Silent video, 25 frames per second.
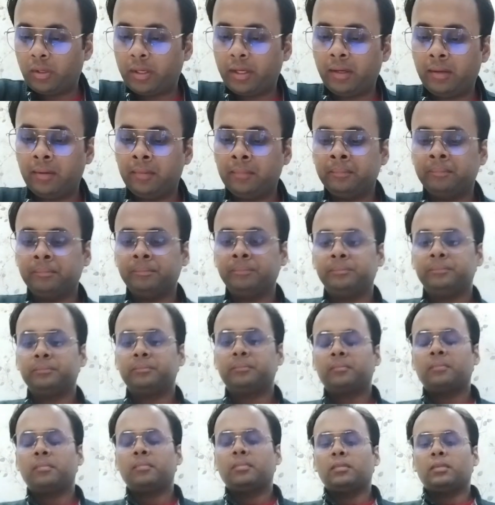Okay.
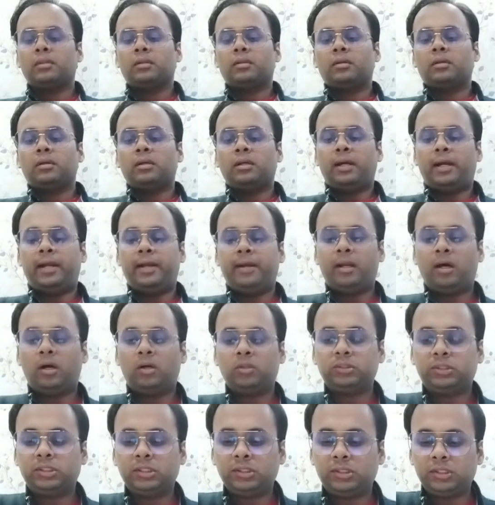And
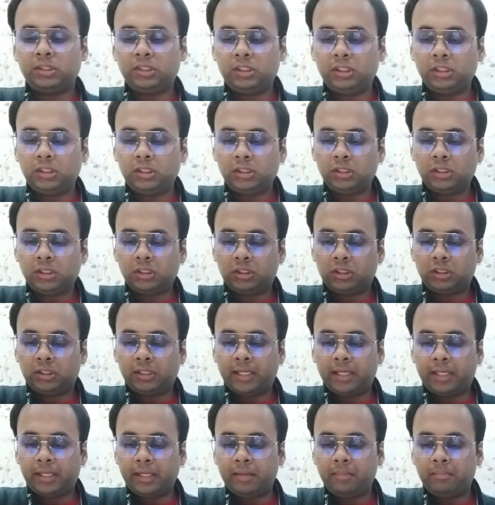now since e is
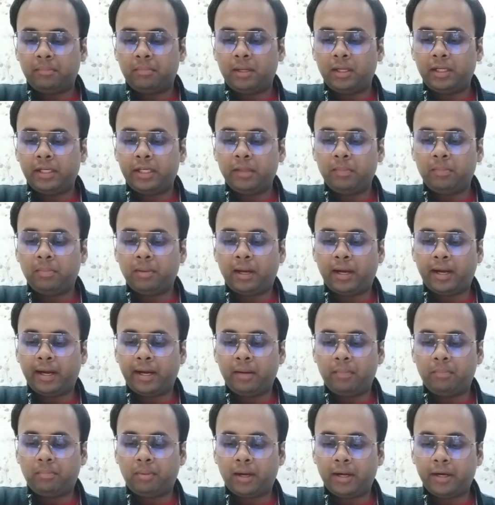getting
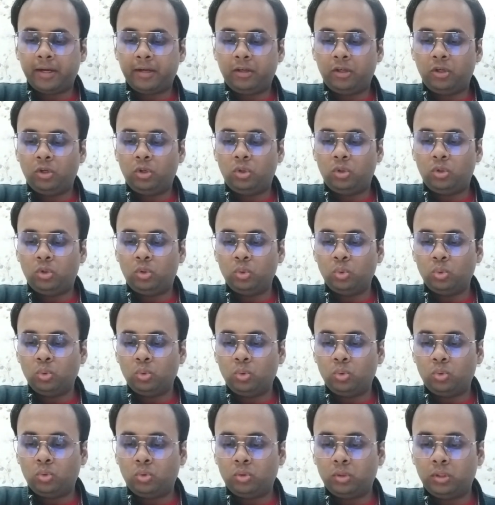multiplied by
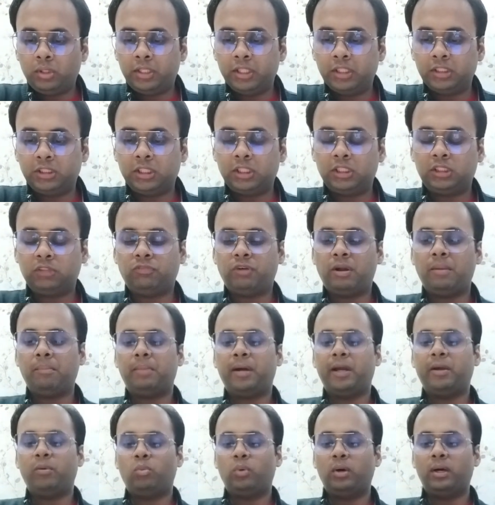two digits one
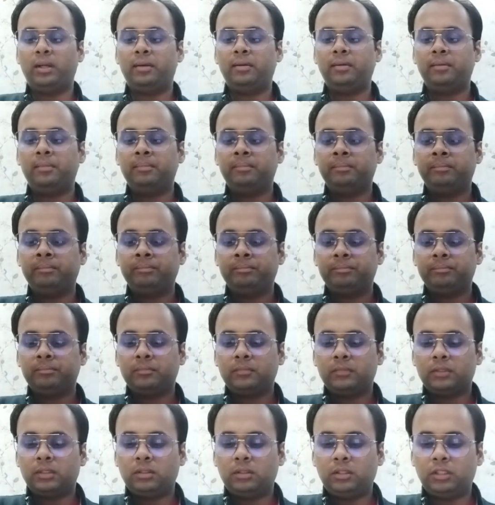by one,
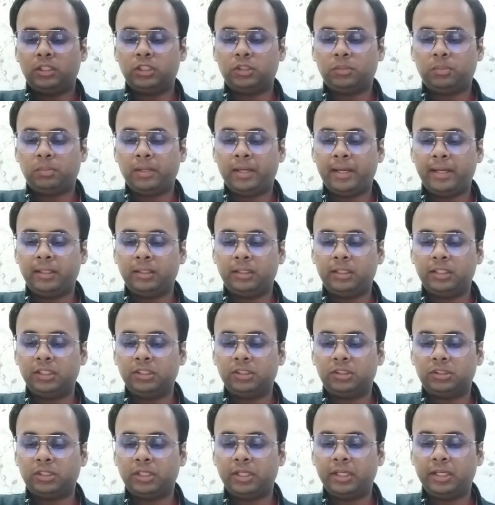displaying
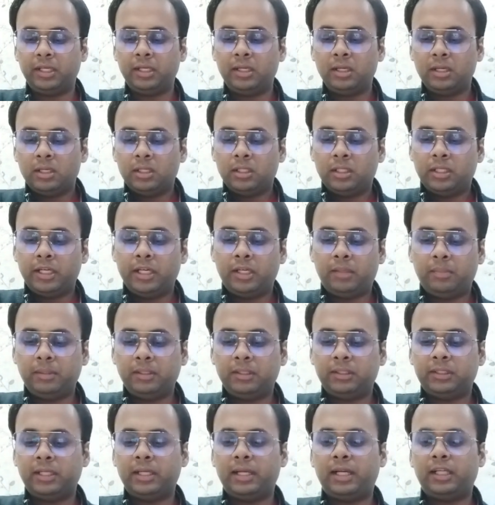these three, it
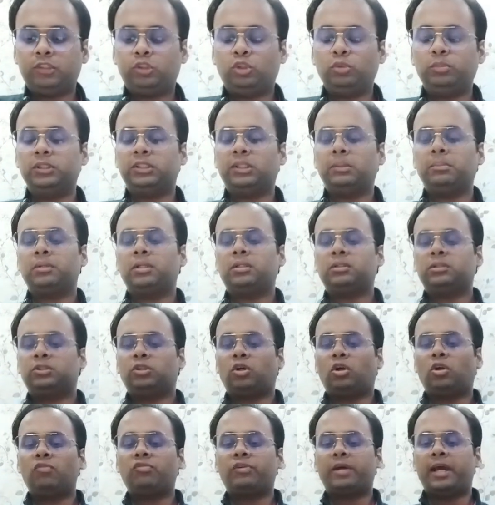means there has to be some
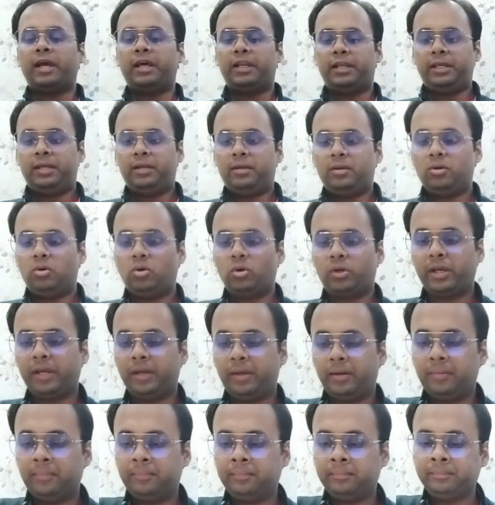sort of carry.
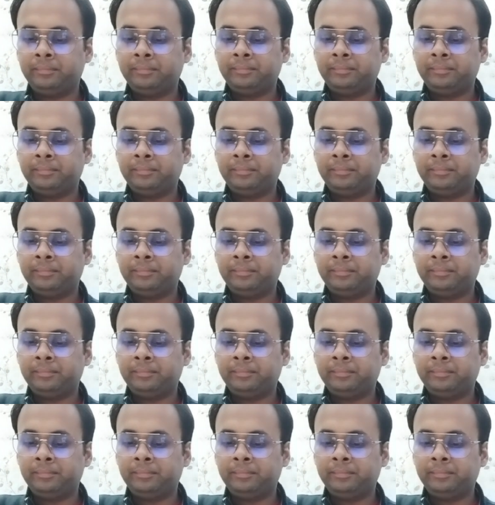Okay.